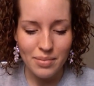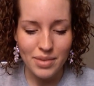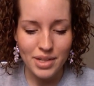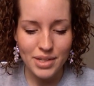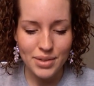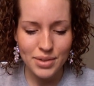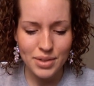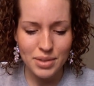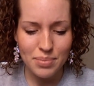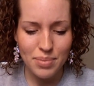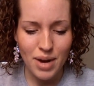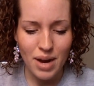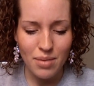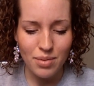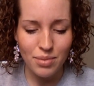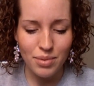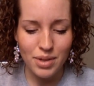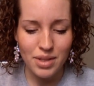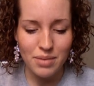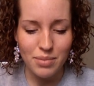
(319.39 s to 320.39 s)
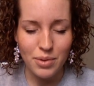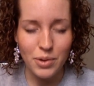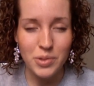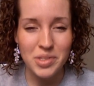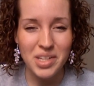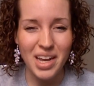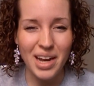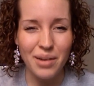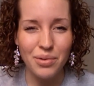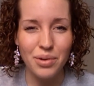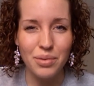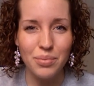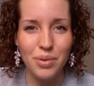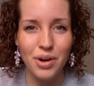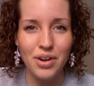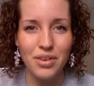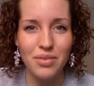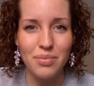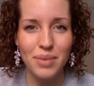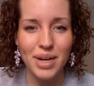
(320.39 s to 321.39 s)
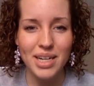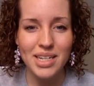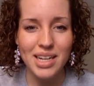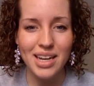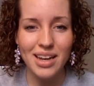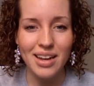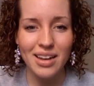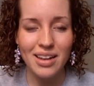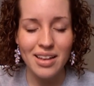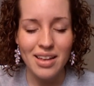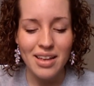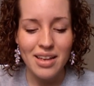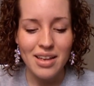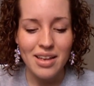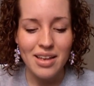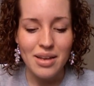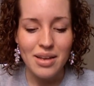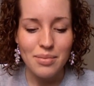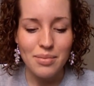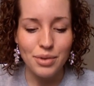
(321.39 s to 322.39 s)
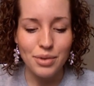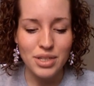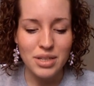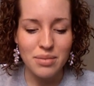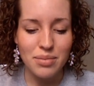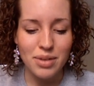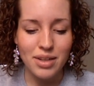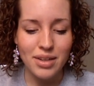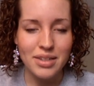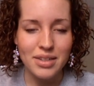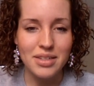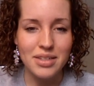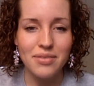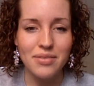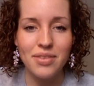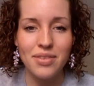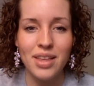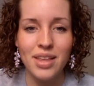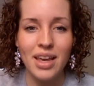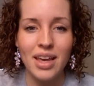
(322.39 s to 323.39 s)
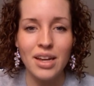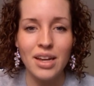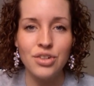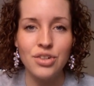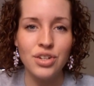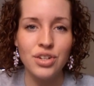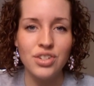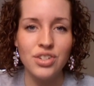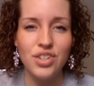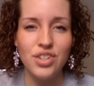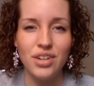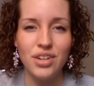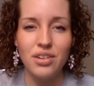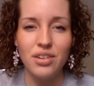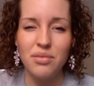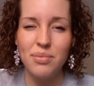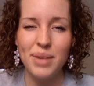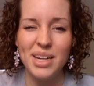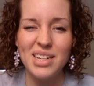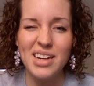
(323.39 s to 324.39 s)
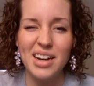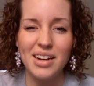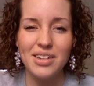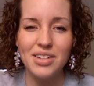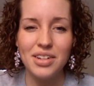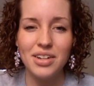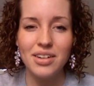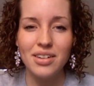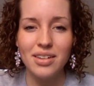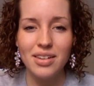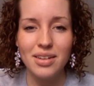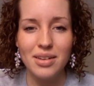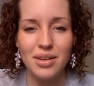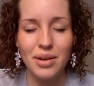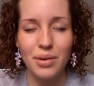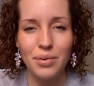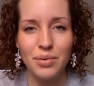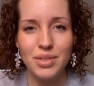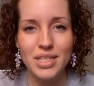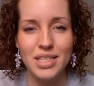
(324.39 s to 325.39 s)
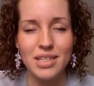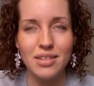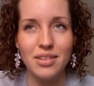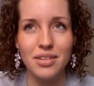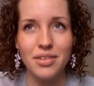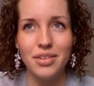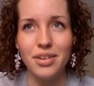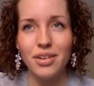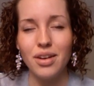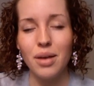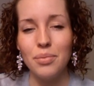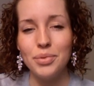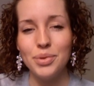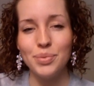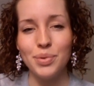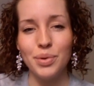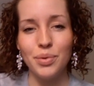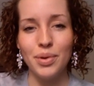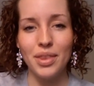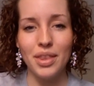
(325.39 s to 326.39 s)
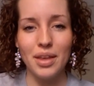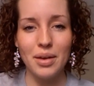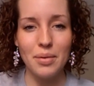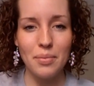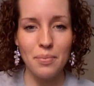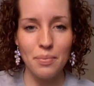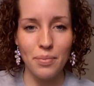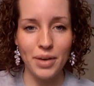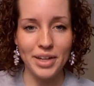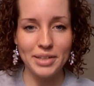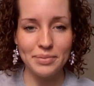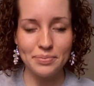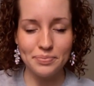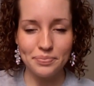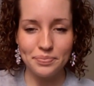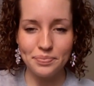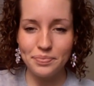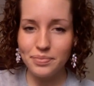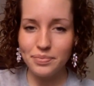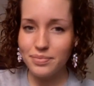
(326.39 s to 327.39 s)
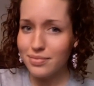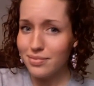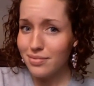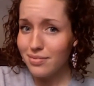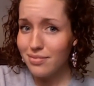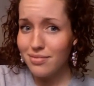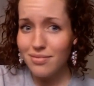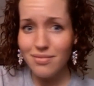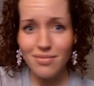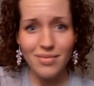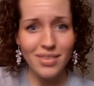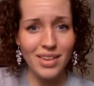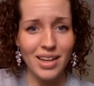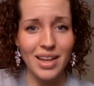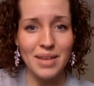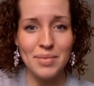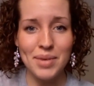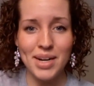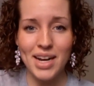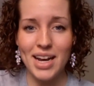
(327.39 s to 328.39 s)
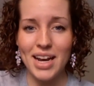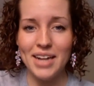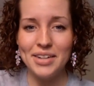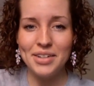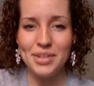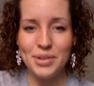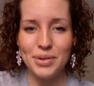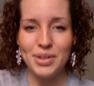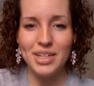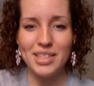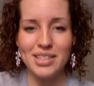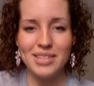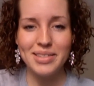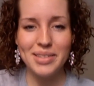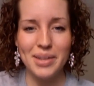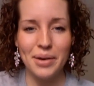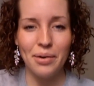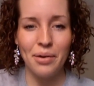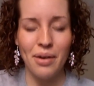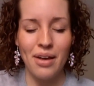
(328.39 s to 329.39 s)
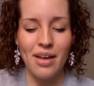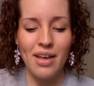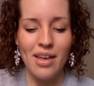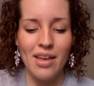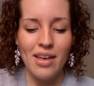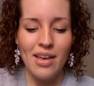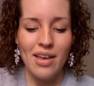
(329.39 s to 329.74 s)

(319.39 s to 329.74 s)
This was probably the most awkward part of my day, mostly because of the age and gender of my doctor. I was a little uncomfortable with it, but I mean, I had to do it. So